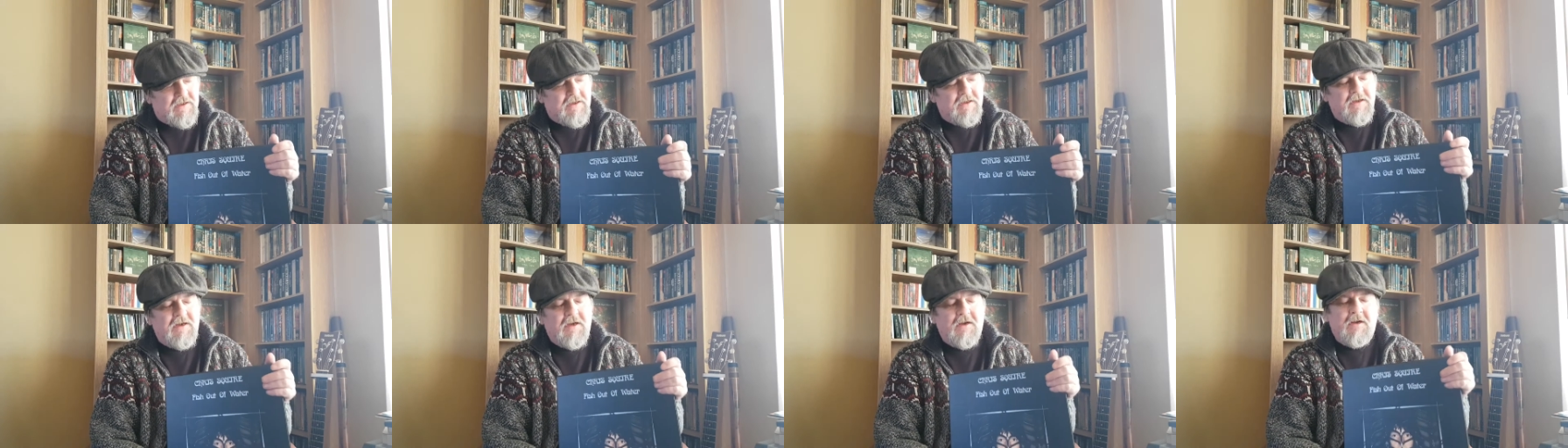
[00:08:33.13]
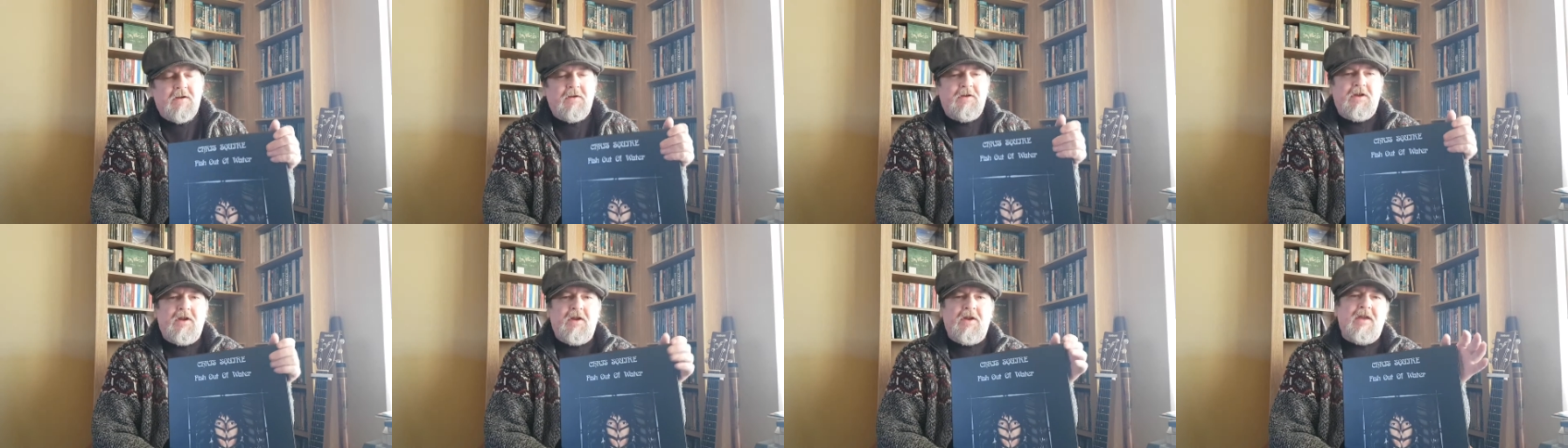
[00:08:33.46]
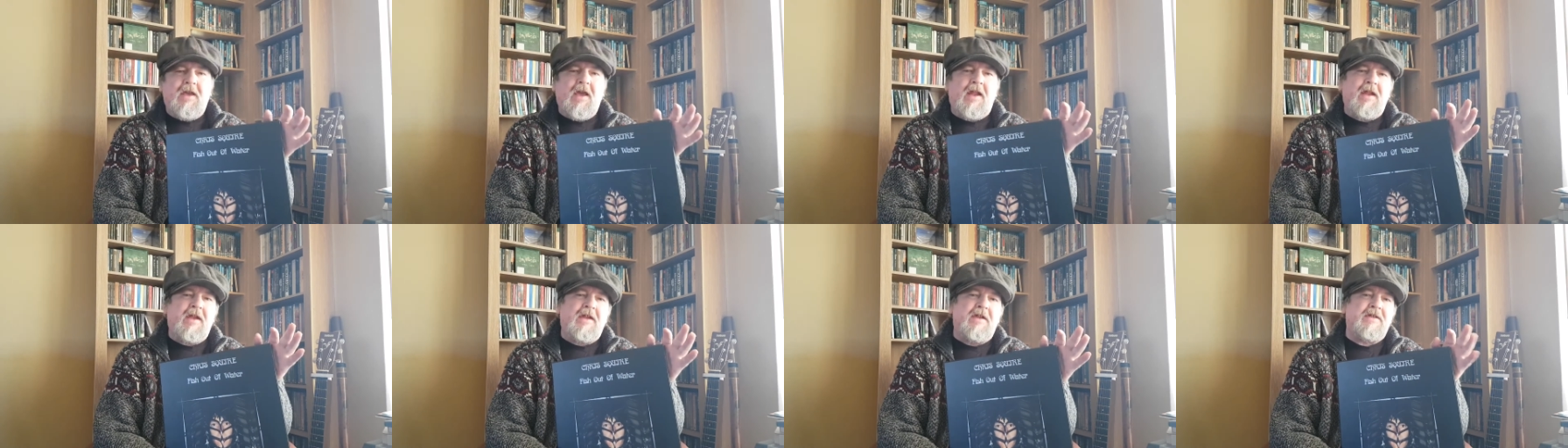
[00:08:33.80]
you're
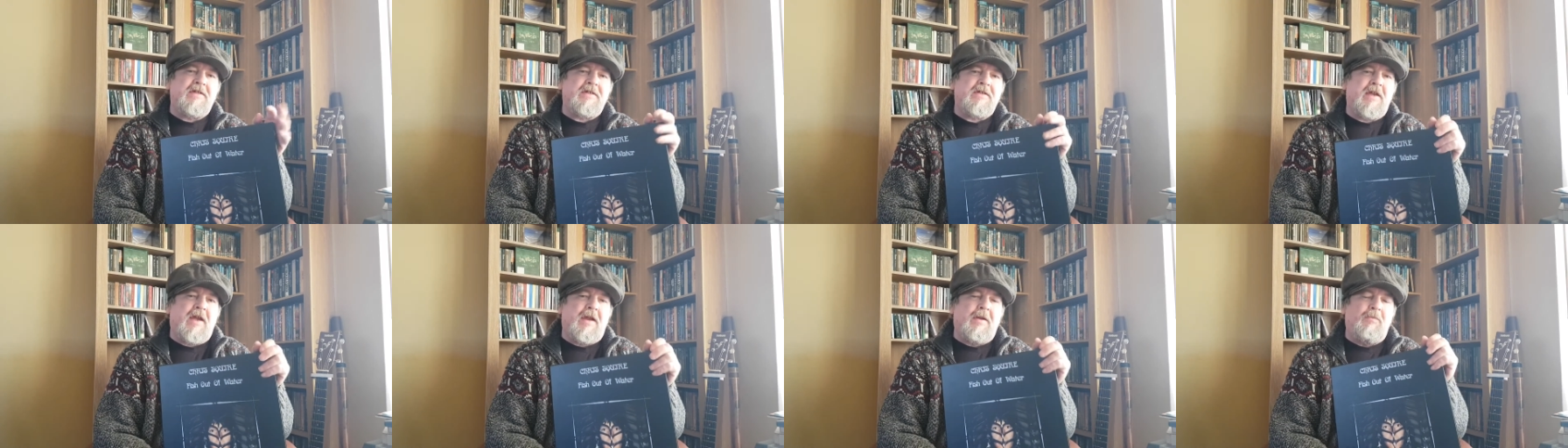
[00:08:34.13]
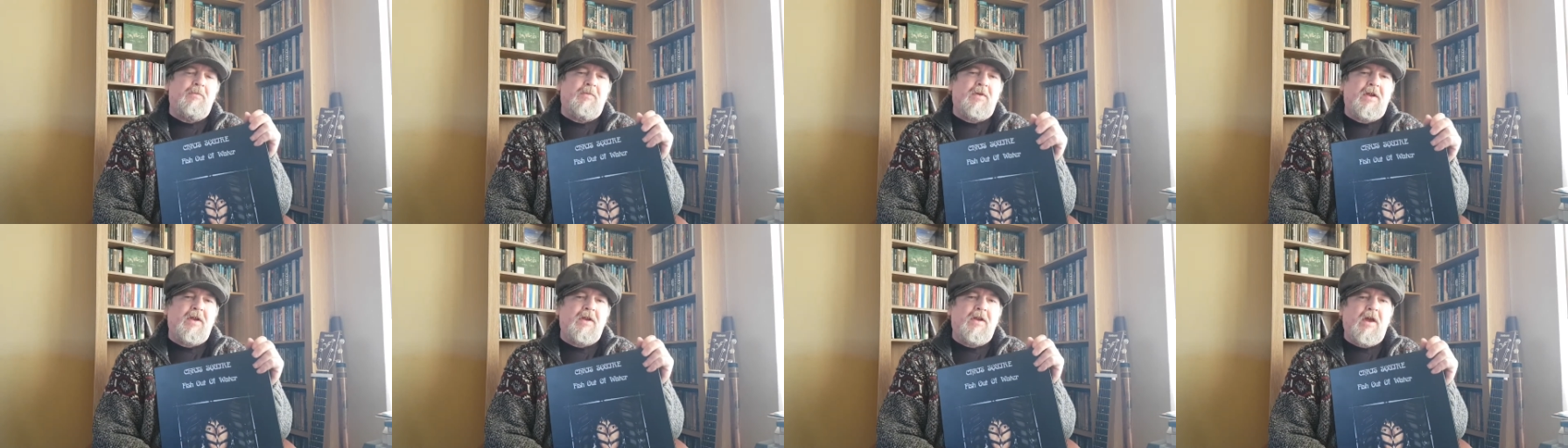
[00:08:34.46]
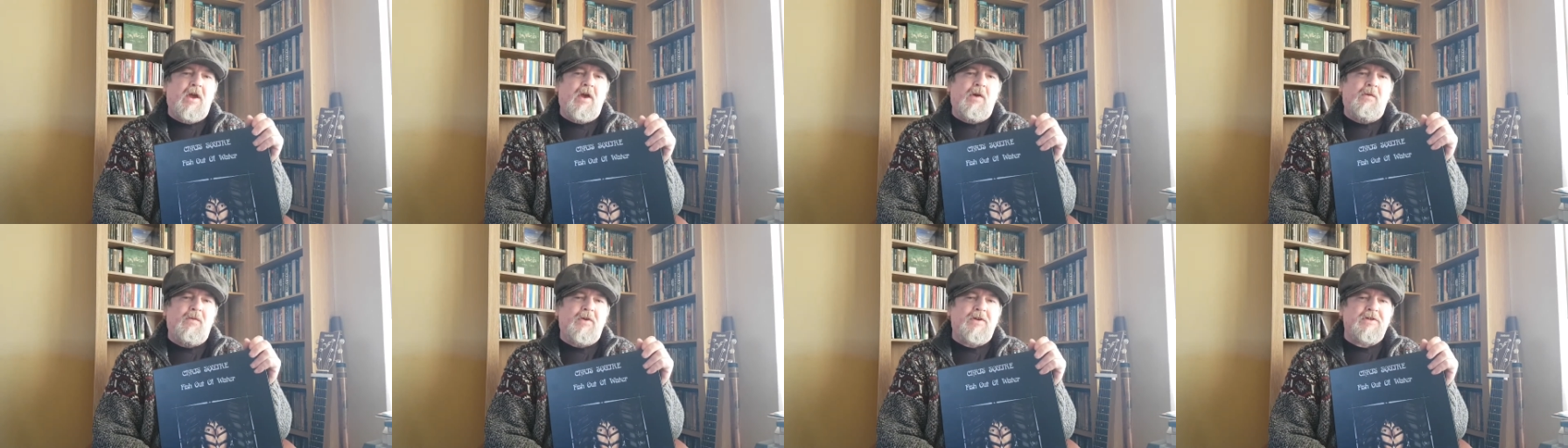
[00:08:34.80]
getting the same thing
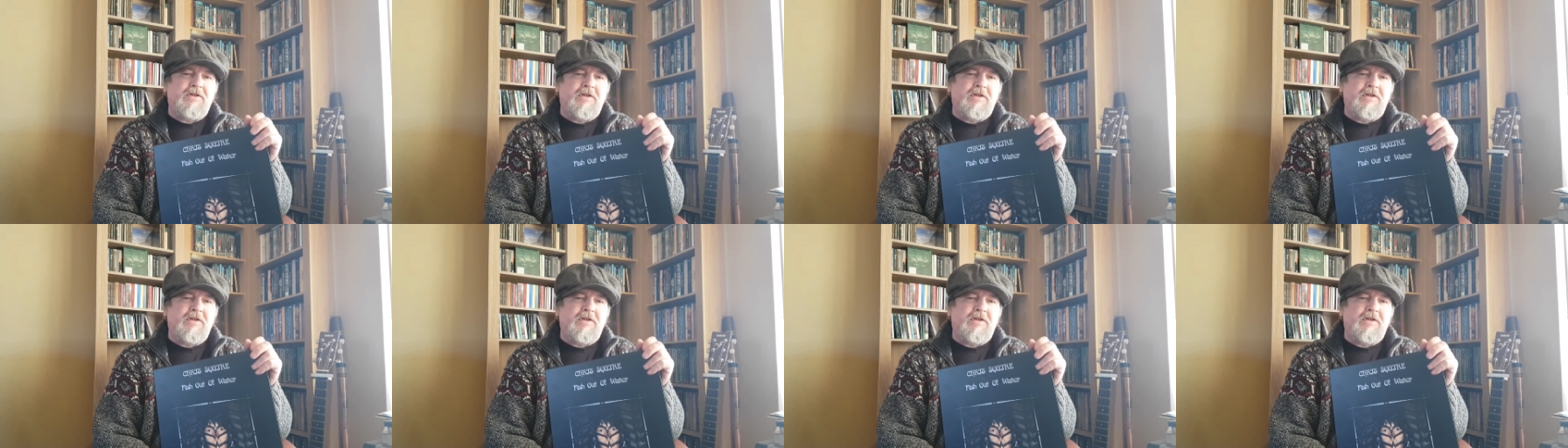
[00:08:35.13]
over.